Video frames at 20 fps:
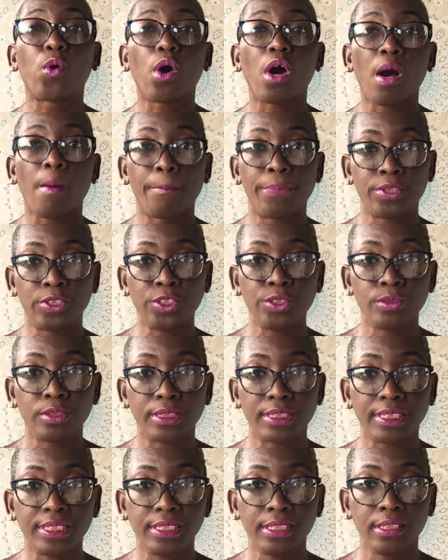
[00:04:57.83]

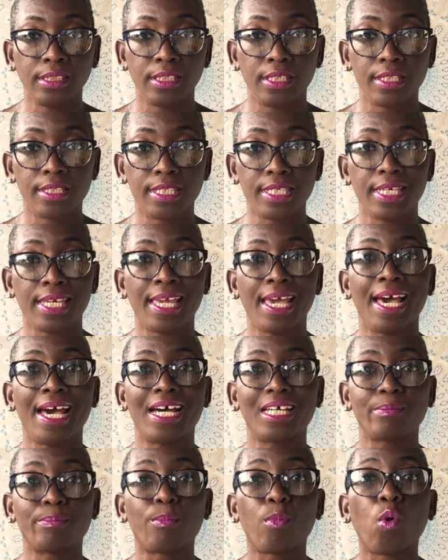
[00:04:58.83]
opportunity They
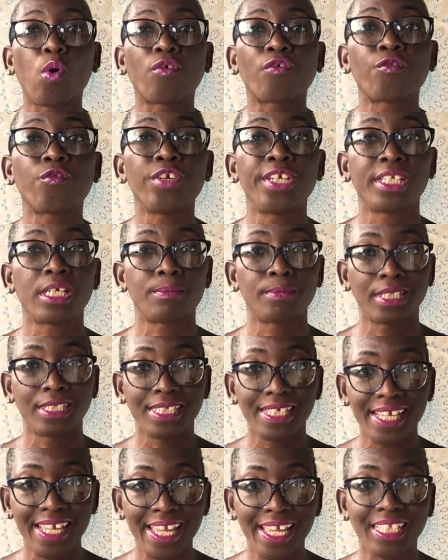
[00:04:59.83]
had more freedom than
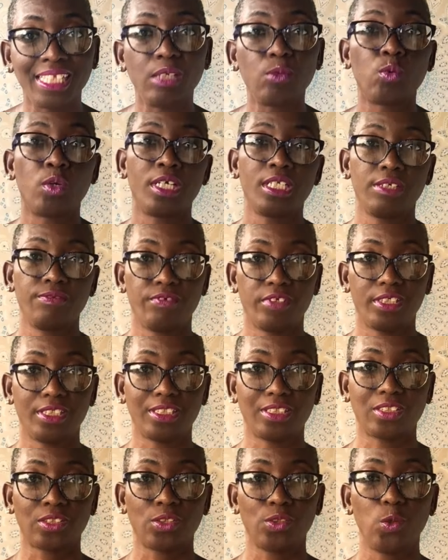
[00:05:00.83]
any one of
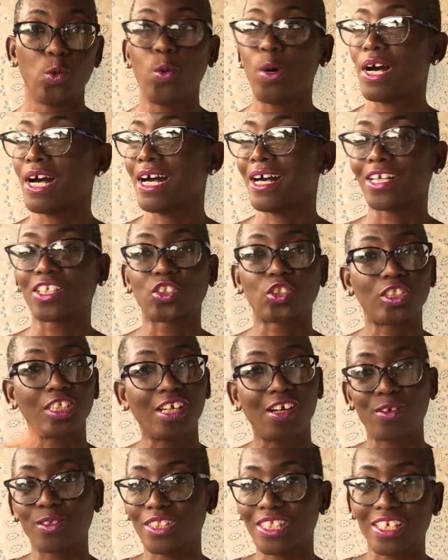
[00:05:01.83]
us who are actually
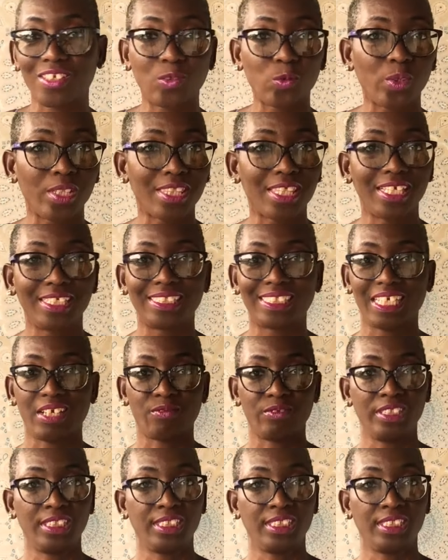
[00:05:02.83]
out there doing things every